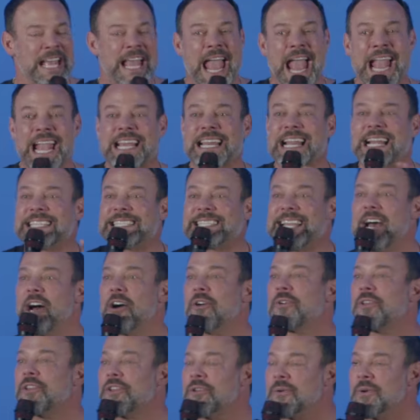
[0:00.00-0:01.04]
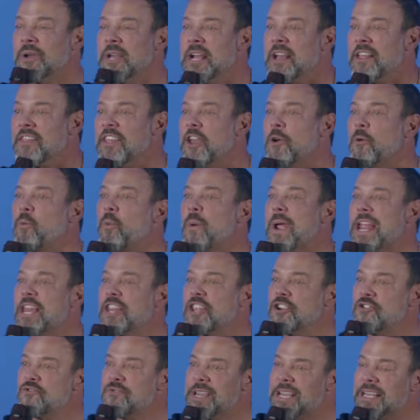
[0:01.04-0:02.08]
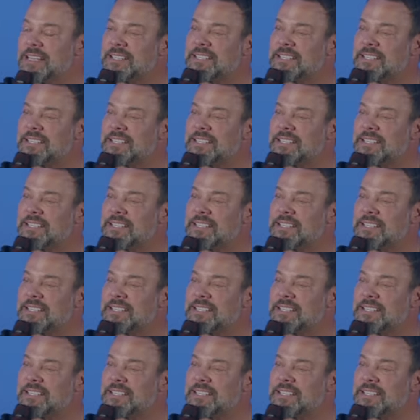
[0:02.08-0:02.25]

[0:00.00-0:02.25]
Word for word: And can I tell you that when you get